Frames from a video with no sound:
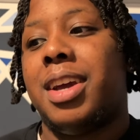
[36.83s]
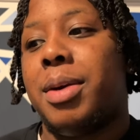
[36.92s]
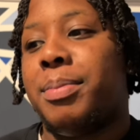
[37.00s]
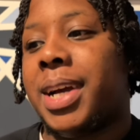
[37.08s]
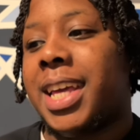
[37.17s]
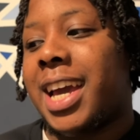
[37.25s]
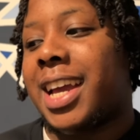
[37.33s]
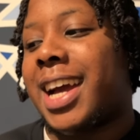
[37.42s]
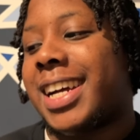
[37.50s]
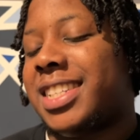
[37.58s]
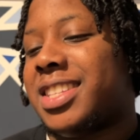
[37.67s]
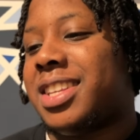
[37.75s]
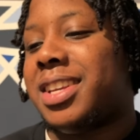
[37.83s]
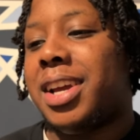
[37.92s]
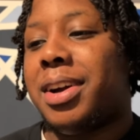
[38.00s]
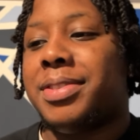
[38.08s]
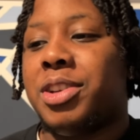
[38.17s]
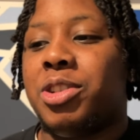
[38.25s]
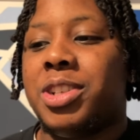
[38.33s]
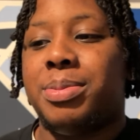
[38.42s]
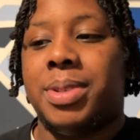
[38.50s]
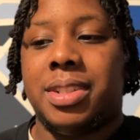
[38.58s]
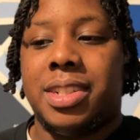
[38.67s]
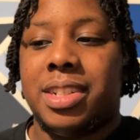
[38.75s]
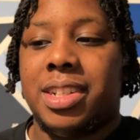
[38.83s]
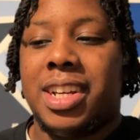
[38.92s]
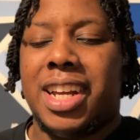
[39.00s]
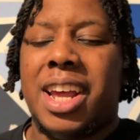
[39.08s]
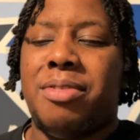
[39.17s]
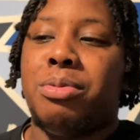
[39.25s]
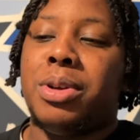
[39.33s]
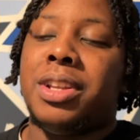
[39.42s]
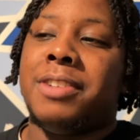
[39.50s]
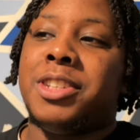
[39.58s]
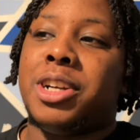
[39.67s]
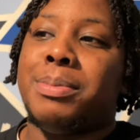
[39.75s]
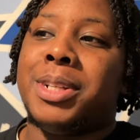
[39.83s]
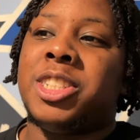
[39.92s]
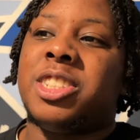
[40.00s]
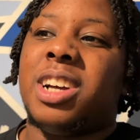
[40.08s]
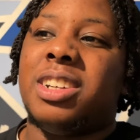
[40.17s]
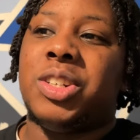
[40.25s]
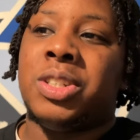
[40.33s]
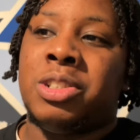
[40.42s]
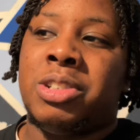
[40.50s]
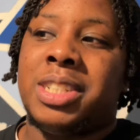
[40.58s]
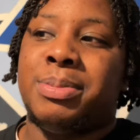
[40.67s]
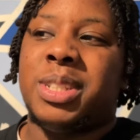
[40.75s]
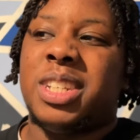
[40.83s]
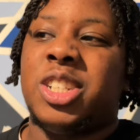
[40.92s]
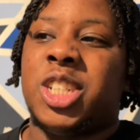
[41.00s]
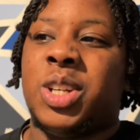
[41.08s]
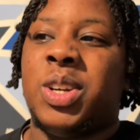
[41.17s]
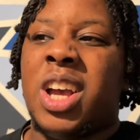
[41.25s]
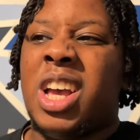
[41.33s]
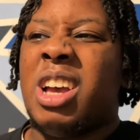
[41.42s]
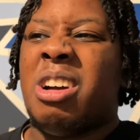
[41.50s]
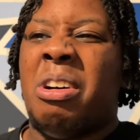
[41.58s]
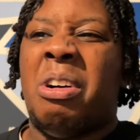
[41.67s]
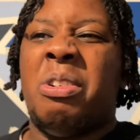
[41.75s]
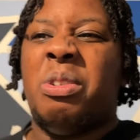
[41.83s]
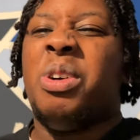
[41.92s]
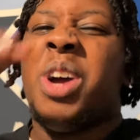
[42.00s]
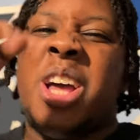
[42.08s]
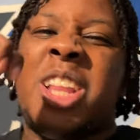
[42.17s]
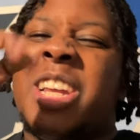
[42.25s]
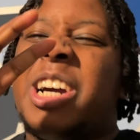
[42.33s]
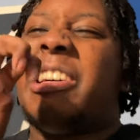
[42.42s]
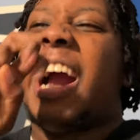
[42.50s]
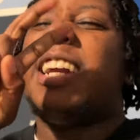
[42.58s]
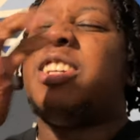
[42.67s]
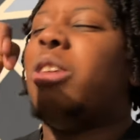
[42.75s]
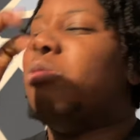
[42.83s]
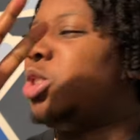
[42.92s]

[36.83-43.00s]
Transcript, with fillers: But yeah, guys, it's the day after Christmas. And everyone loves to come and stunt on Christmas and show, oh, the grind don't